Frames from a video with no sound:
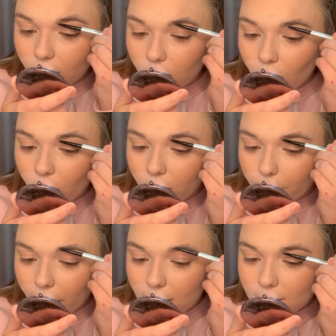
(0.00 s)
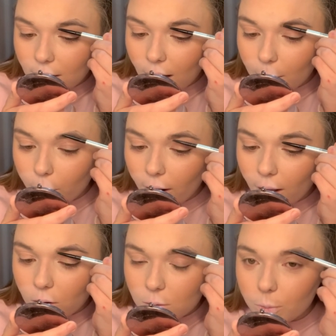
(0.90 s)
not the best
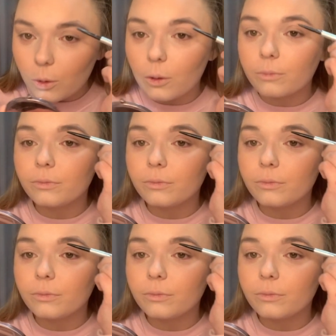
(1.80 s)
eyebrows, but